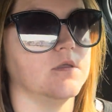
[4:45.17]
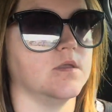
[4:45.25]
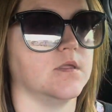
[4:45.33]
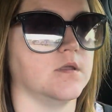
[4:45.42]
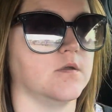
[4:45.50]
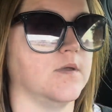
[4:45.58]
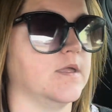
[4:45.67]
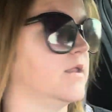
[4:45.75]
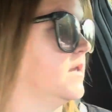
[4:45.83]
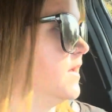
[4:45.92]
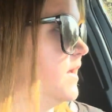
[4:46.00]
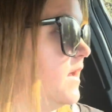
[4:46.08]
gonna go ahead to
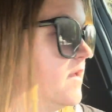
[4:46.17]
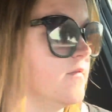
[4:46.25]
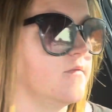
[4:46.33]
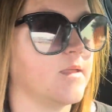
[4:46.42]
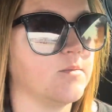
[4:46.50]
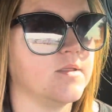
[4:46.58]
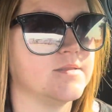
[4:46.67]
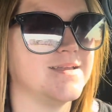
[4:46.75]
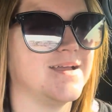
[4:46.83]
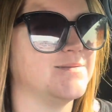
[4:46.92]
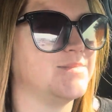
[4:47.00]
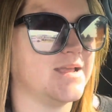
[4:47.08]
get gas. I'm not a
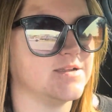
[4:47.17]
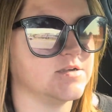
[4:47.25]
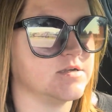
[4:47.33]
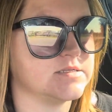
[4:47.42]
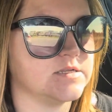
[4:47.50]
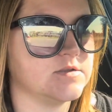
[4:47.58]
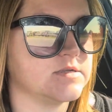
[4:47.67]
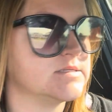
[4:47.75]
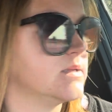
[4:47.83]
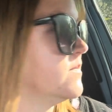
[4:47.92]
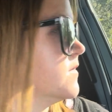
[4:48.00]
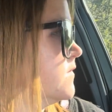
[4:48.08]
top dasher because I don't
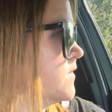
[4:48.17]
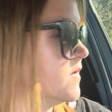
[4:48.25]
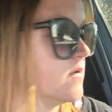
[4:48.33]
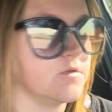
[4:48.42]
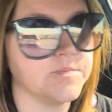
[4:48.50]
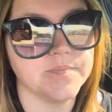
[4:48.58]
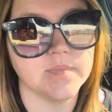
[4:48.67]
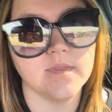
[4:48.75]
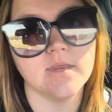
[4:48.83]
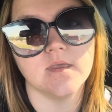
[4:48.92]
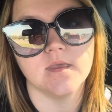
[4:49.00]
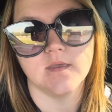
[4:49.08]
accept those little
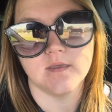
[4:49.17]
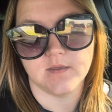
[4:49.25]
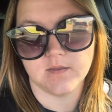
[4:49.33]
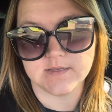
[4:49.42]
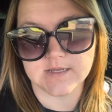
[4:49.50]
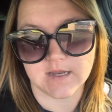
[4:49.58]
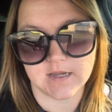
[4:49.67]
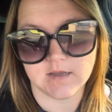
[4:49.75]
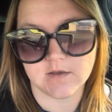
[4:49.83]
tiny